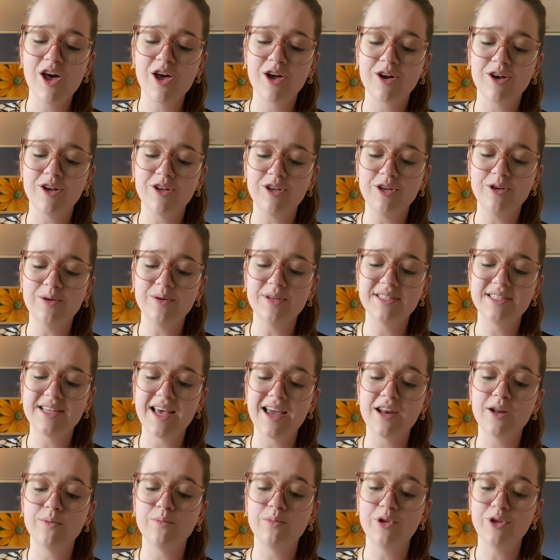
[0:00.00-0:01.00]
Could you
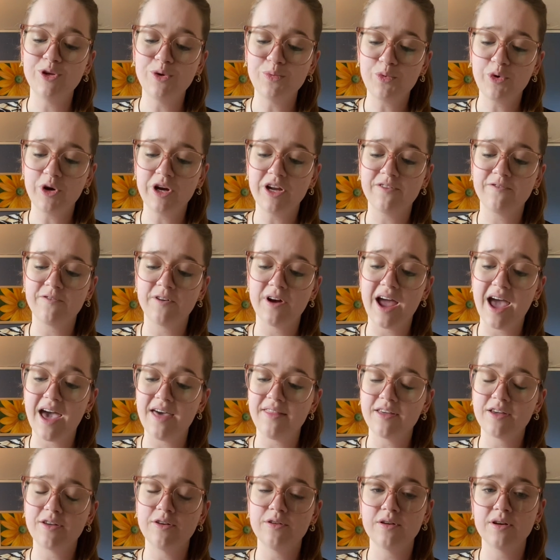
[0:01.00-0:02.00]
design a blueprint for
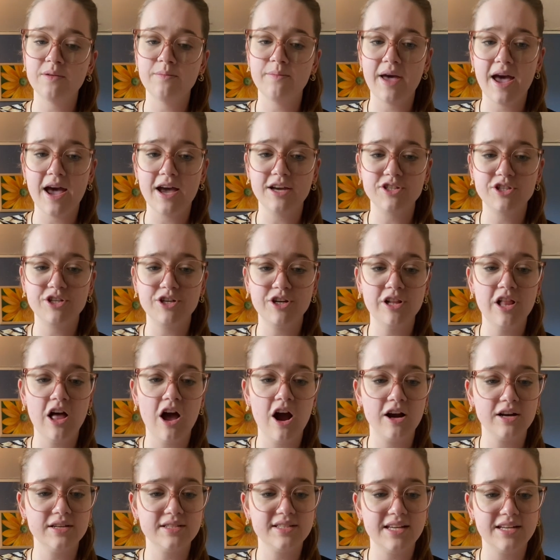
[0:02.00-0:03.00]
ethical, compassionate,
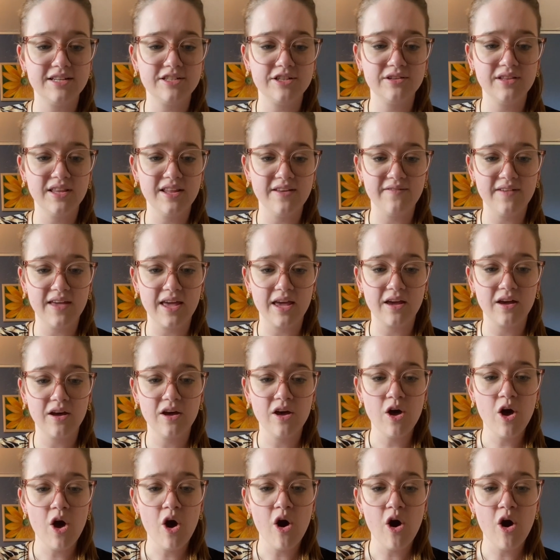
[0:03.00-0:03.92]
heart-centered living?